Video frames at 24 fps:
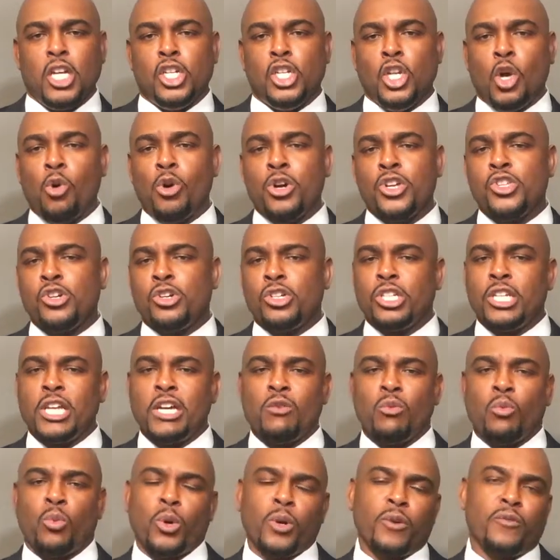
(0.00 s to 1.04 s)
Knowing your
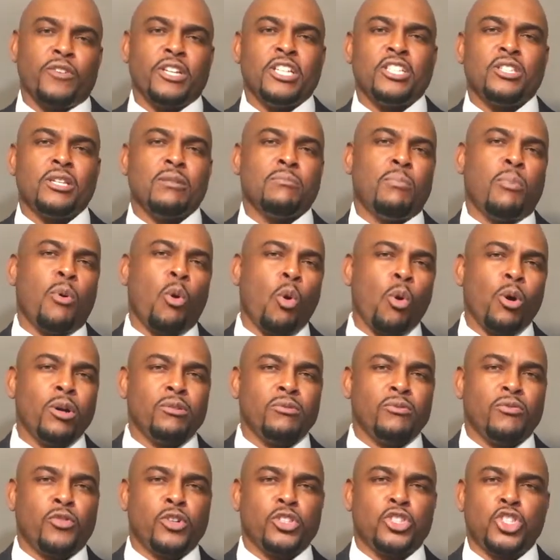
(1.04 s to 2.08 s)
net worth is
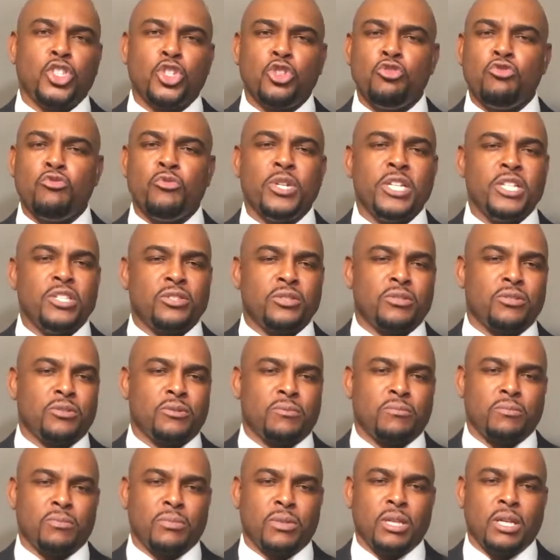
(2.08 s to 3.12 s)
important for two
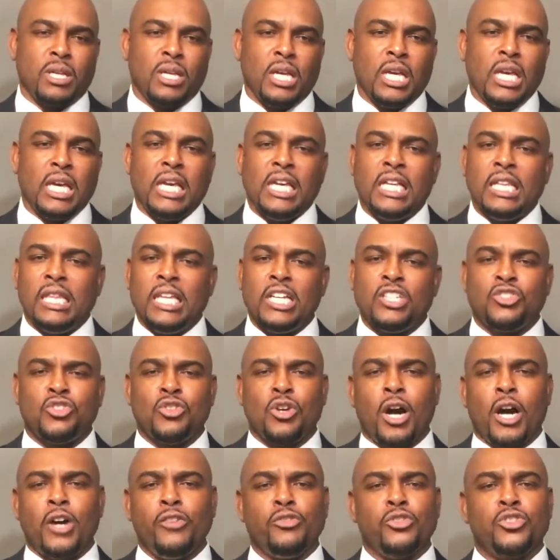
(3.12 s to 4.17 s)
reasons. It lets
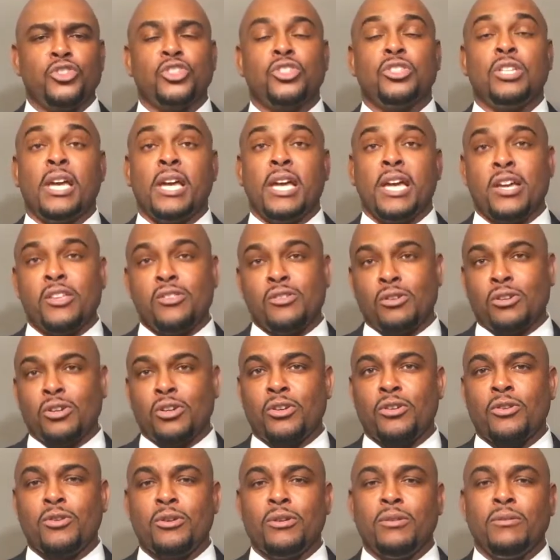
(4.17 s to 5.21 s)
you understand your
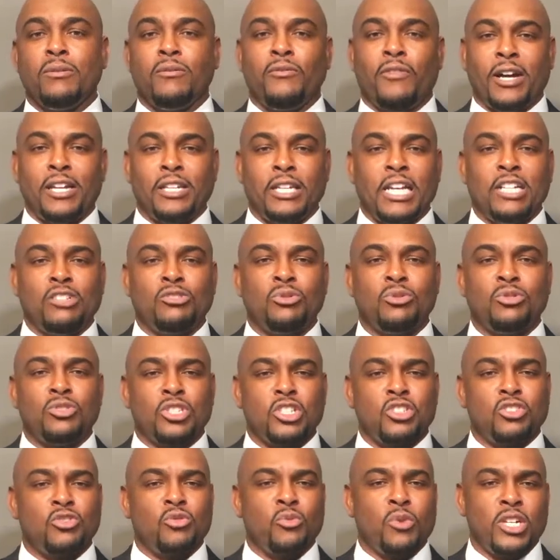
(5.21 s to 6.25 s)
current financial
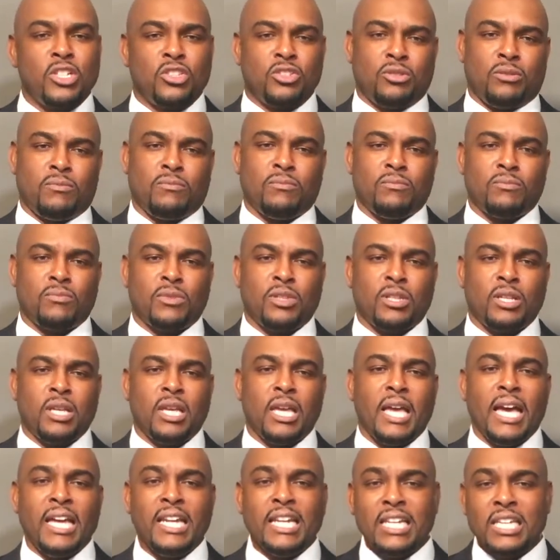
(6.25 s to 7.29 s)
situation,
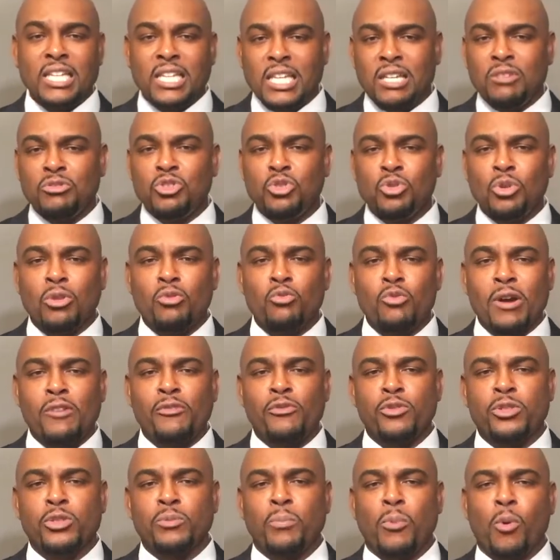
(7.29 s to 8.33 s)
and it gives you a
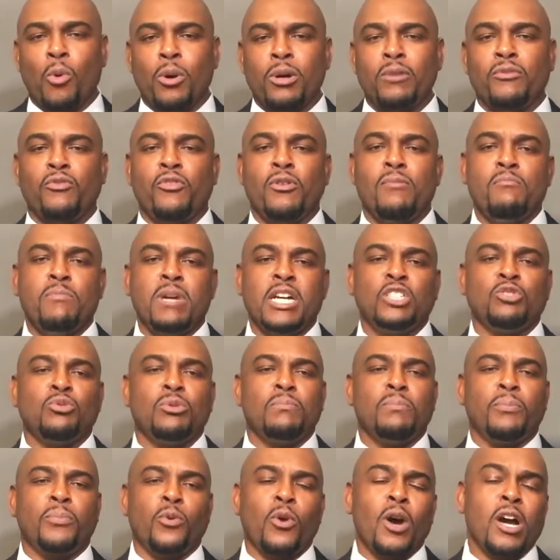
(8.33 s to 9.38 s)
reference point for
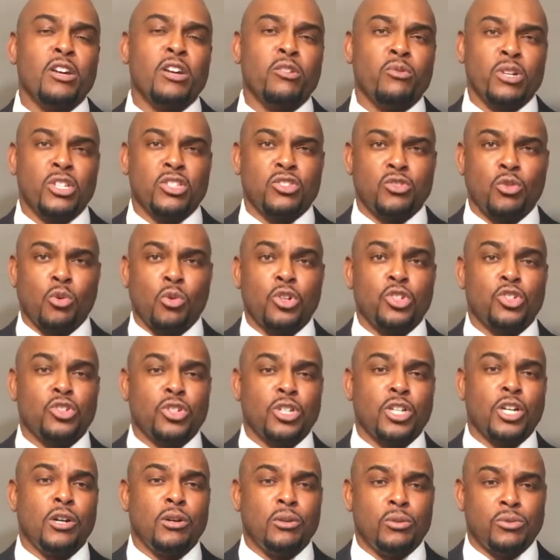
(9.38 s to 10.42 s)
measuring progress towards your
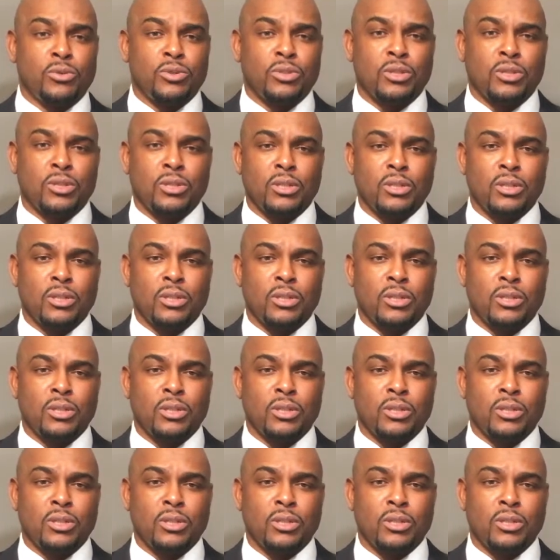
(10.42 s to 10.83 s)
goals.